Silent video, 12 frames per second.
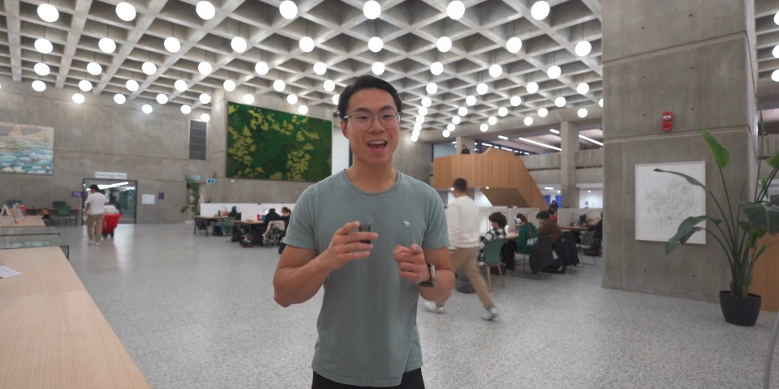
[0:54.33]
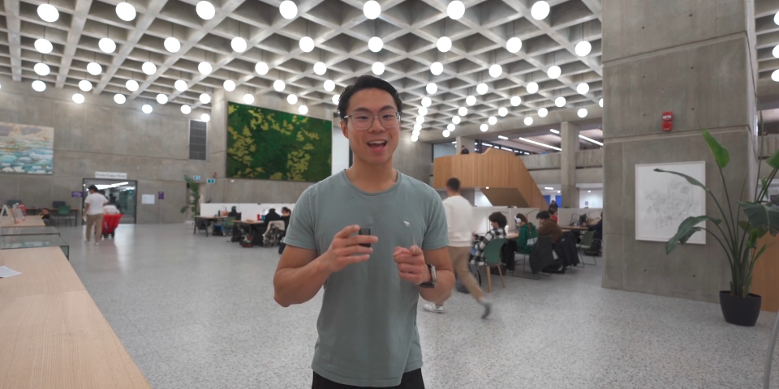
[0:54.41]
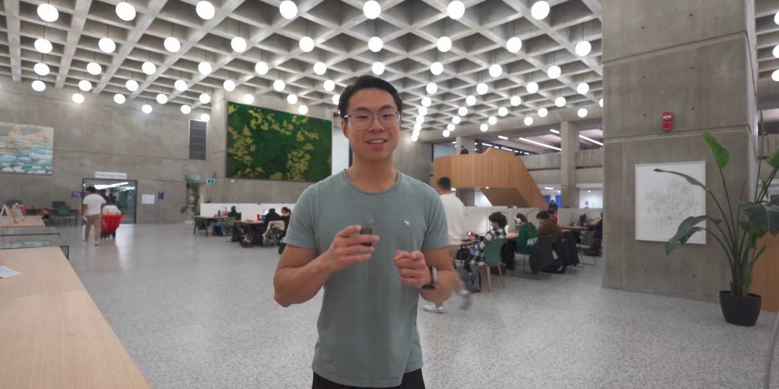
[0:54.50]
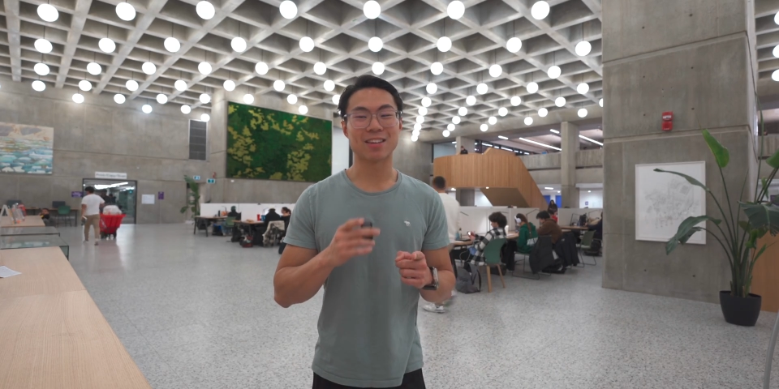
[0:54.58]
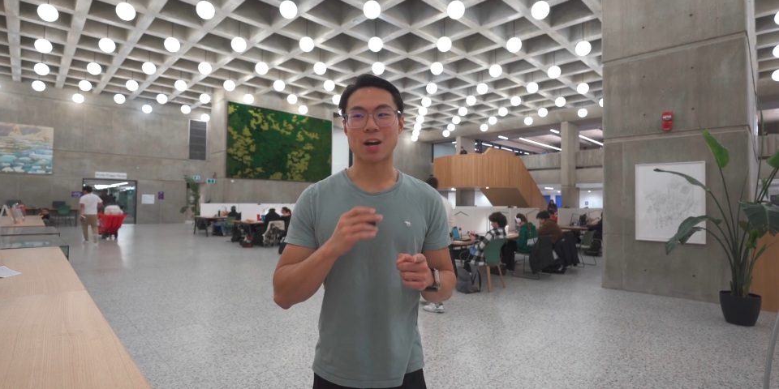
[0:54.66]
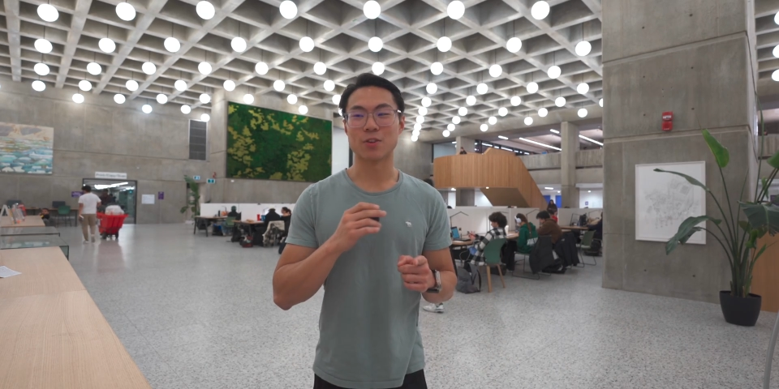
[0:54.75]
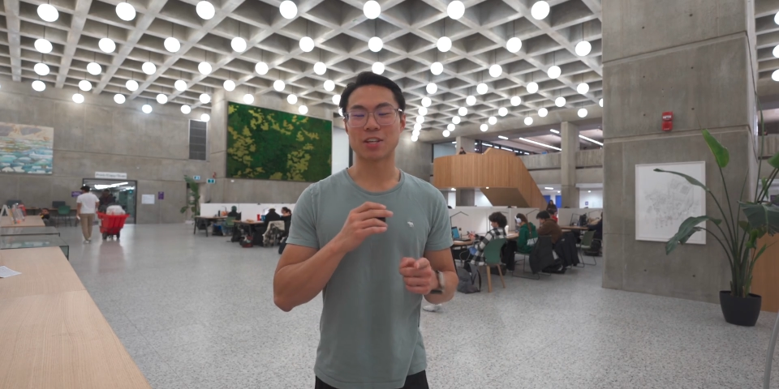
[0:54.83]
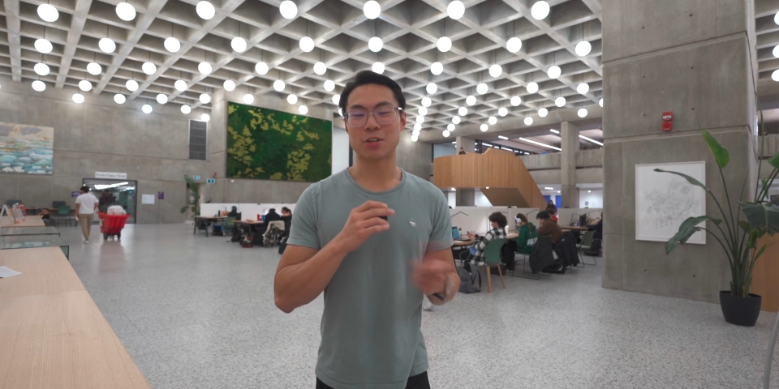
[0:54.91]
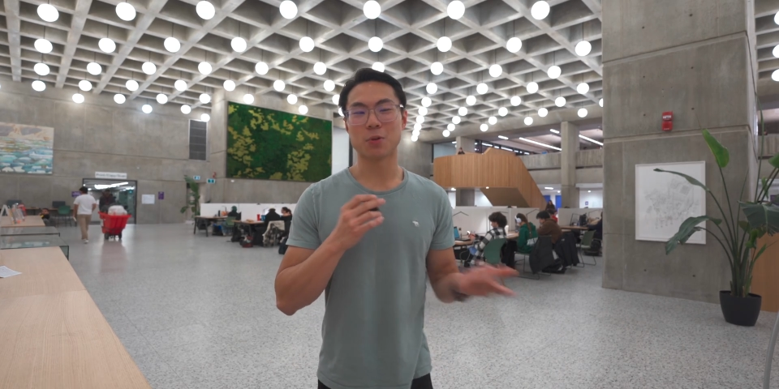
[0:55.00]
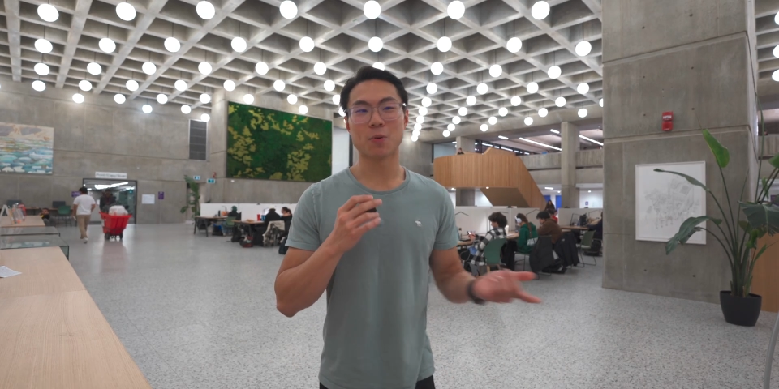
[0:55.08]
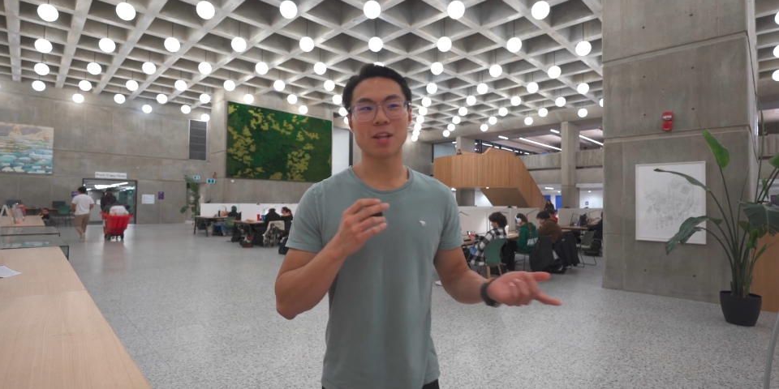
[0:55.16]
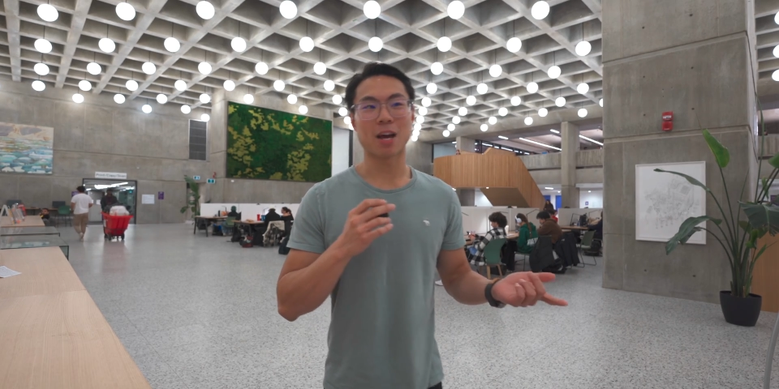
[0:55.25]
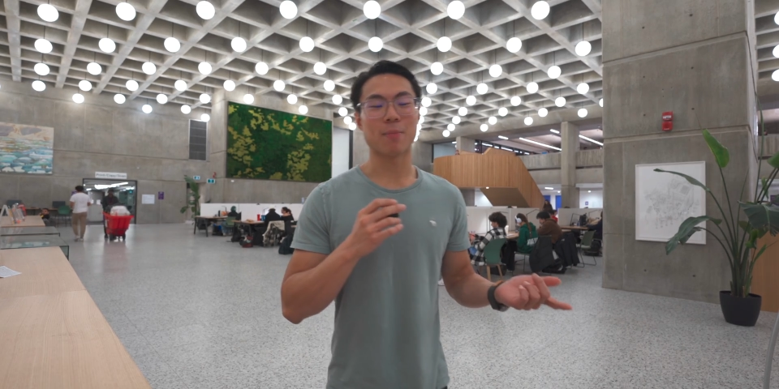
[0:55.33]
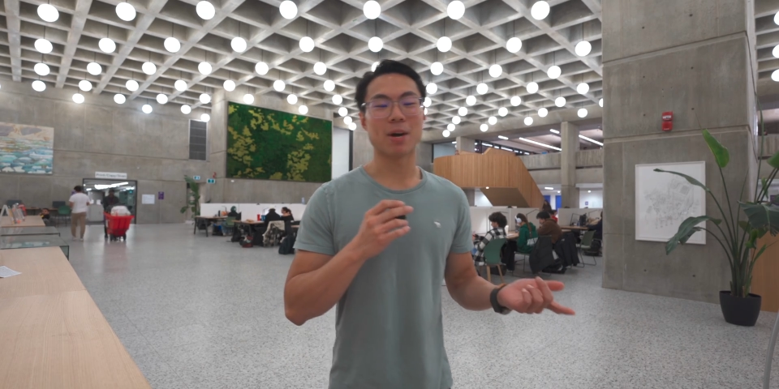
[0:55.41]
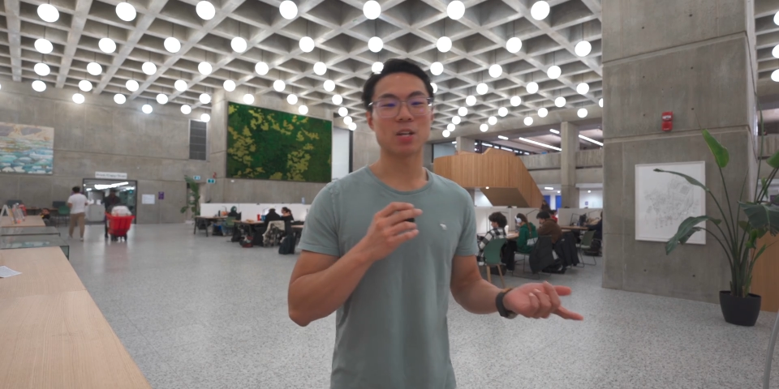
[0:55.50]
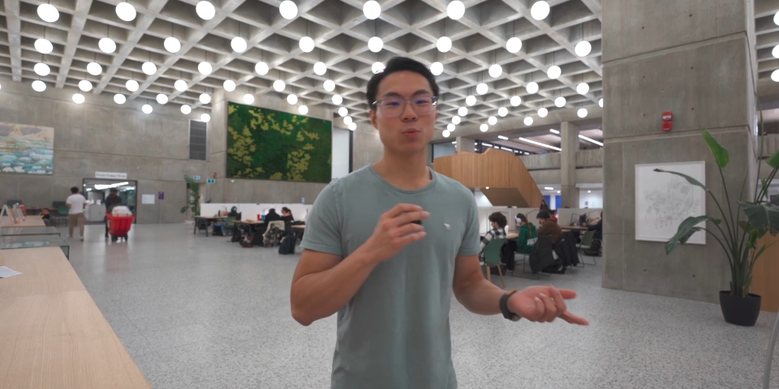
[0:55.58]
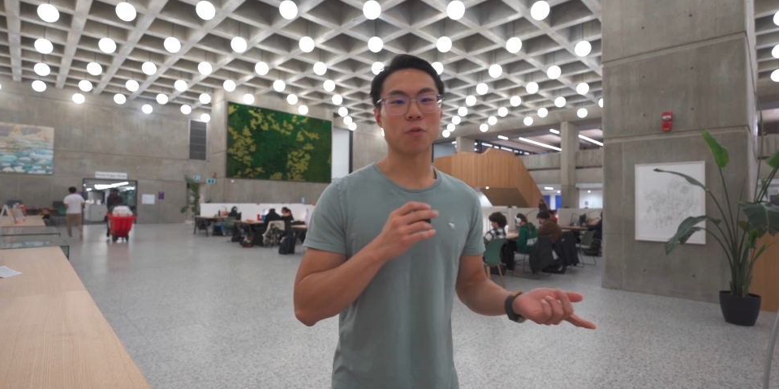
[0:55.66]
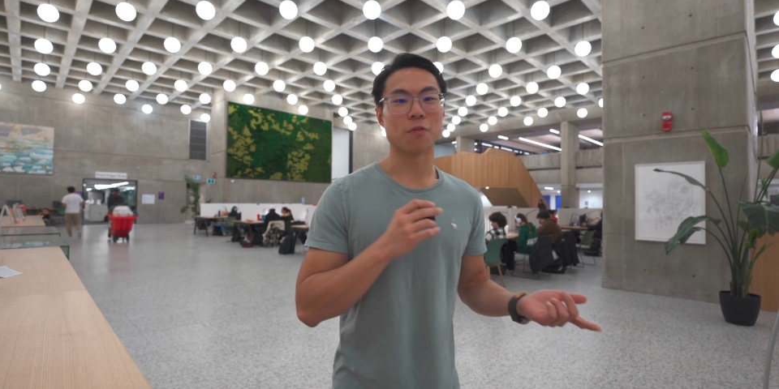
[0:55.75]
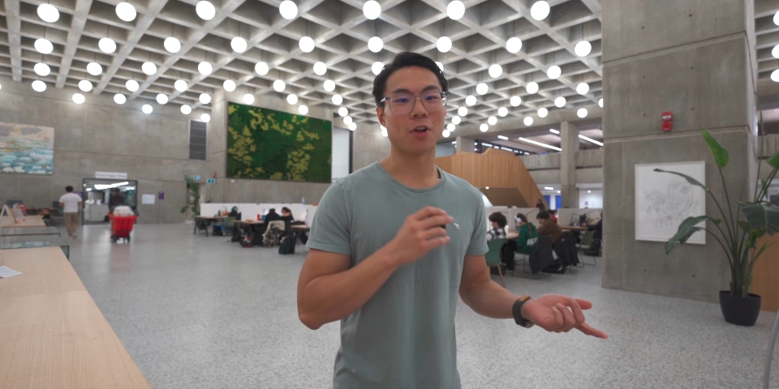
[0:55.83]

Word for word: And I was like, you know what? I might as well